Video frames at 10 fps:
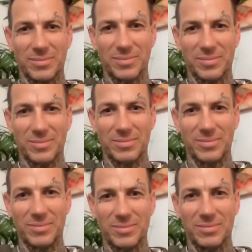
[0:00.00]

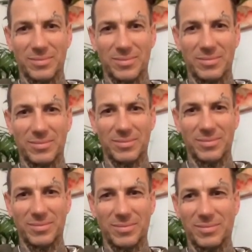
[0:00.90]

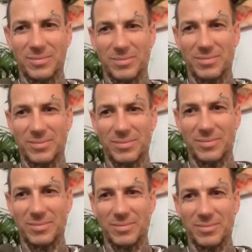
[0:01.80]

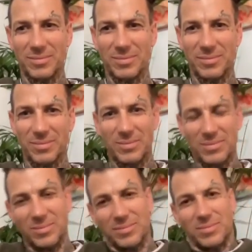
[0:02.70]

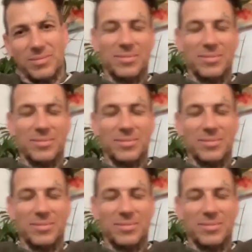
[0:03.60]
(silent)